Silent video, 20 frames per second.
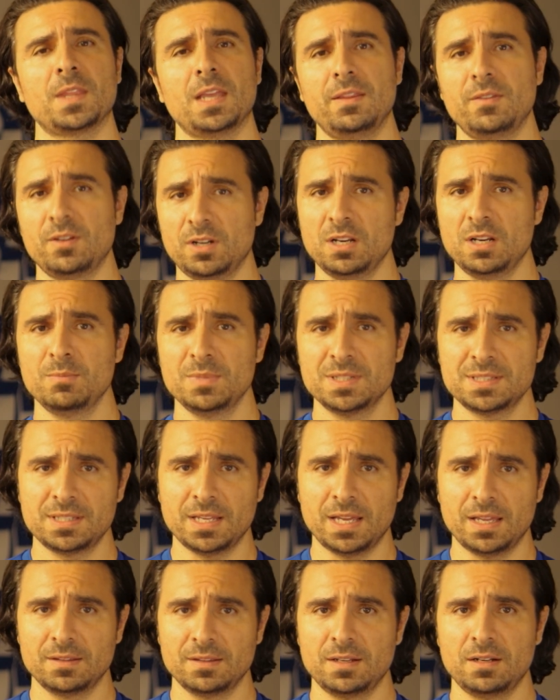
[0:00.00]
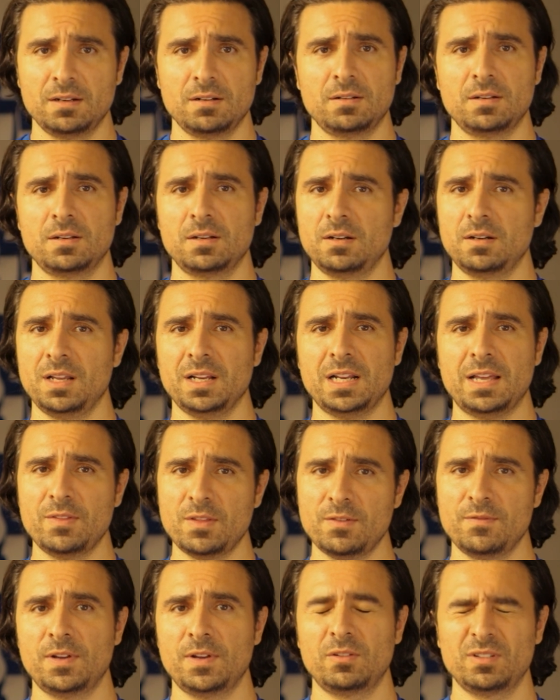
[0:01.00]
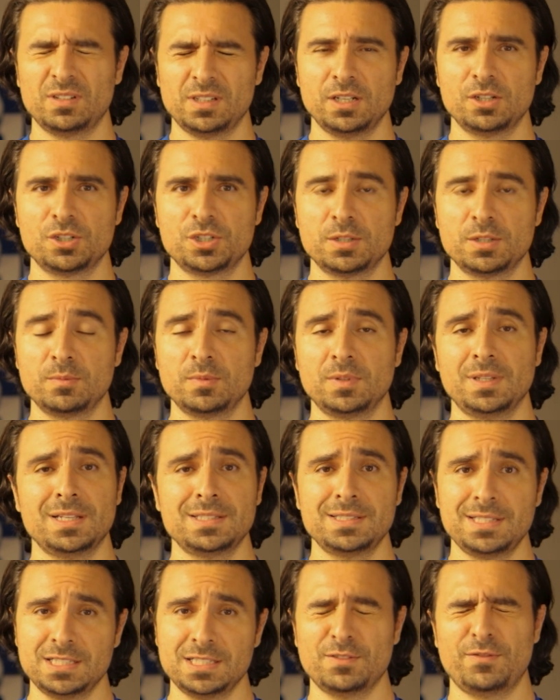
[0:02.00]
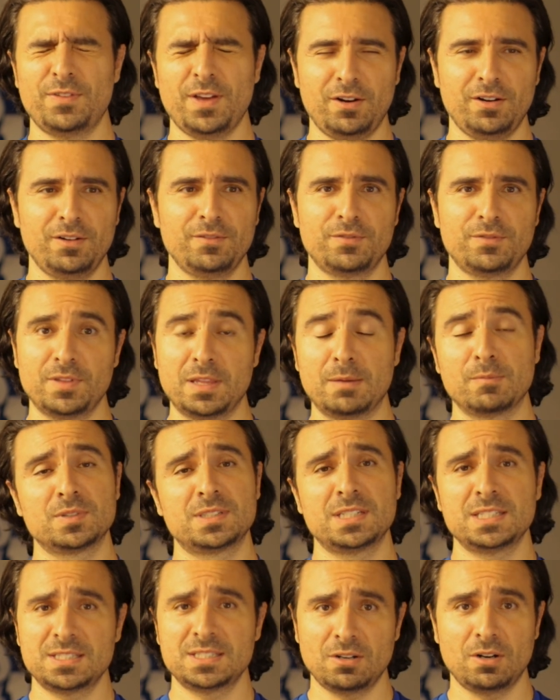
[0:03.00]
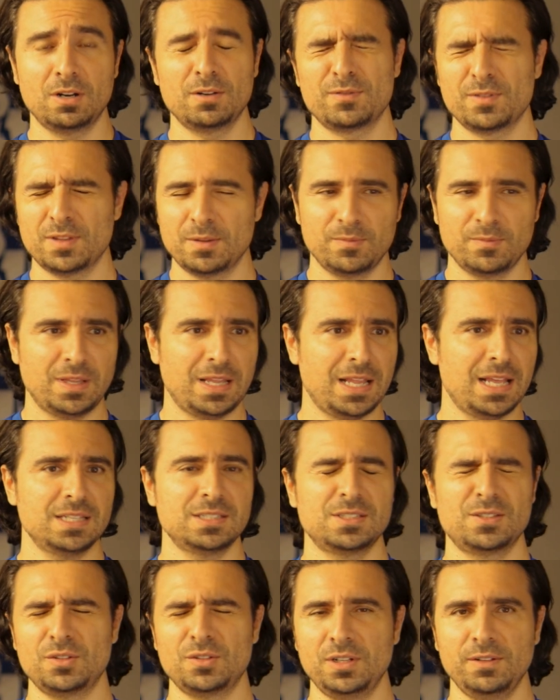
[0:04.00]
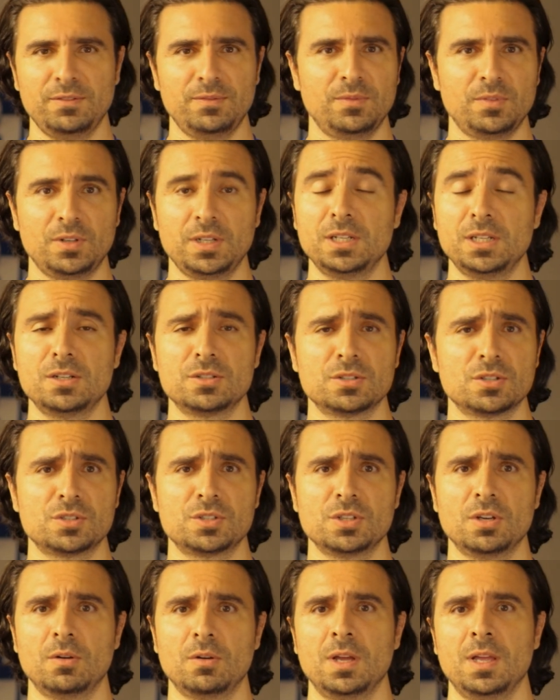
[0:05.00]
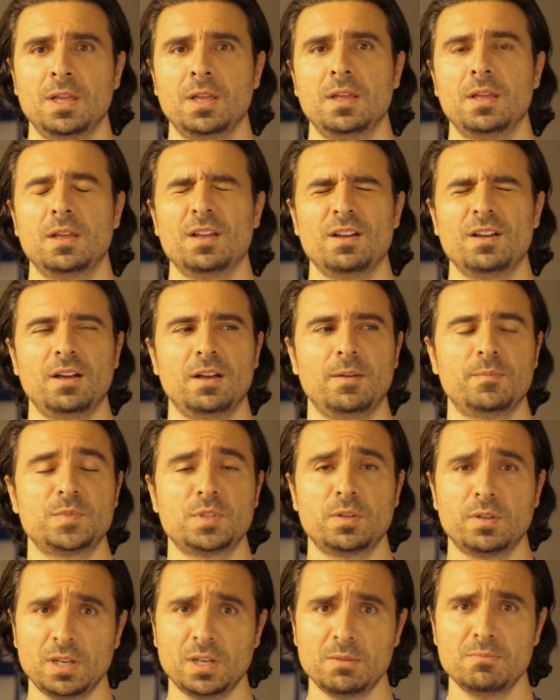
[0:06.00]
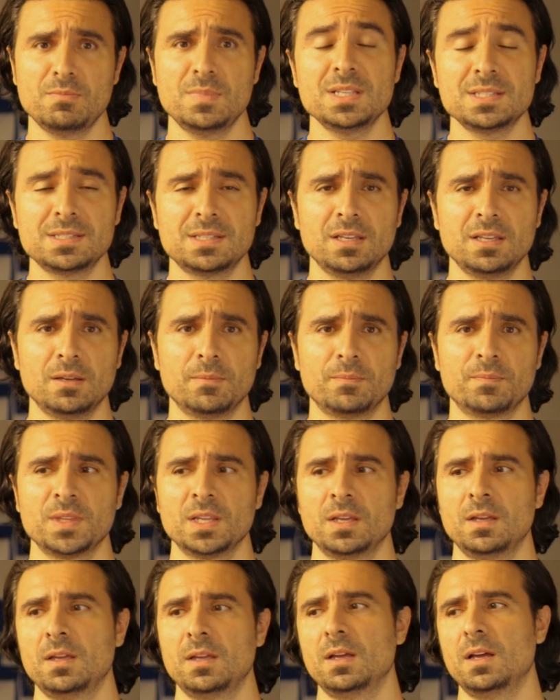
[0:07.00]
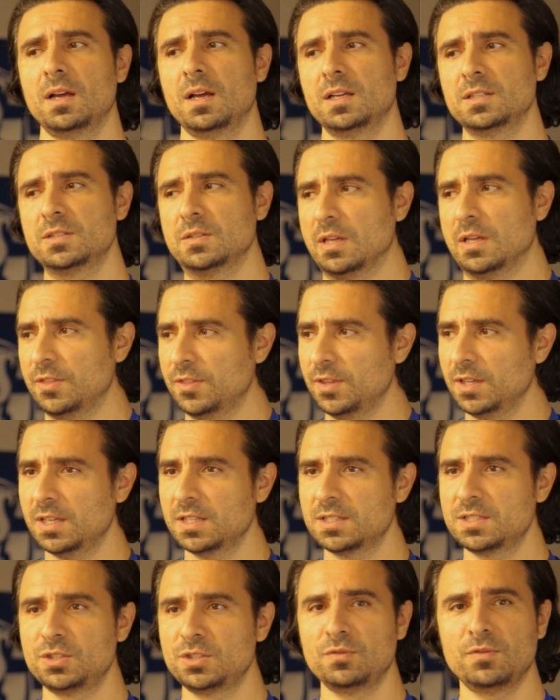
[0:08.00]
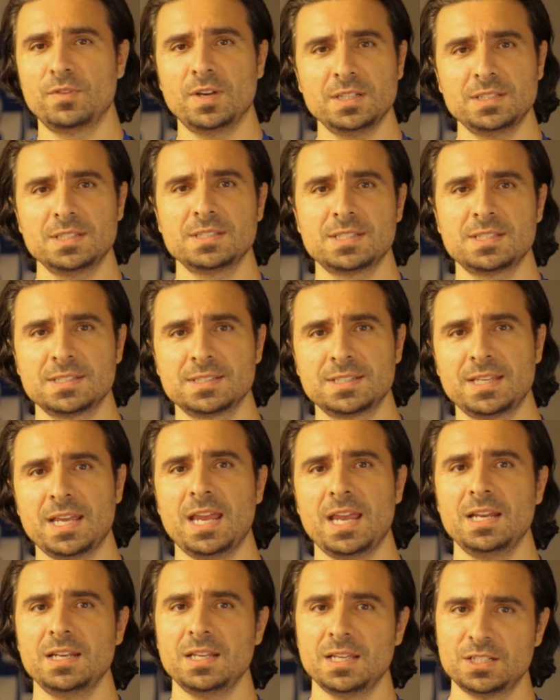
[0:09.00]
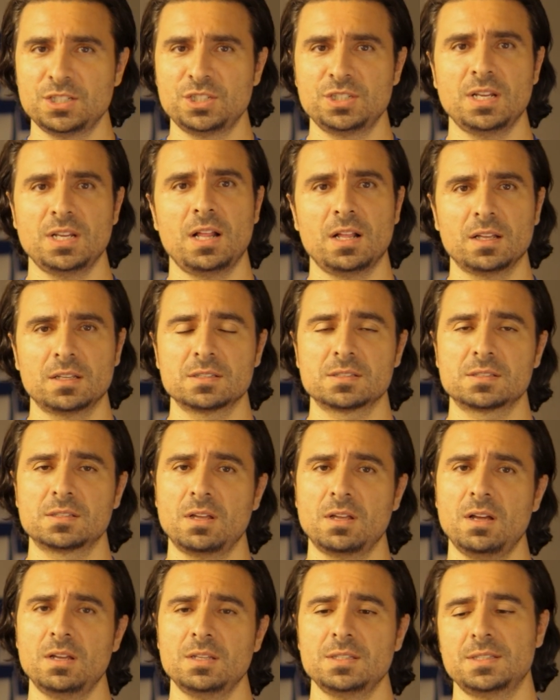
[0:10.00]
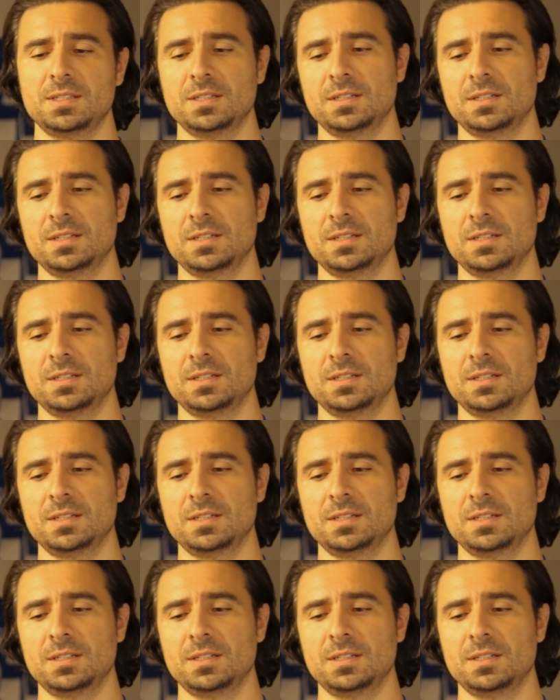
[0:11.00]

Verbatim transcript: And they're going to miss that. They're they're not going to have the veteran leadership. And yes, he is a veteran for them because he served for them the last three three years or so. Um, so they're going to miss him. Uh, so I think it's Juventus's gain and Schalke's loss.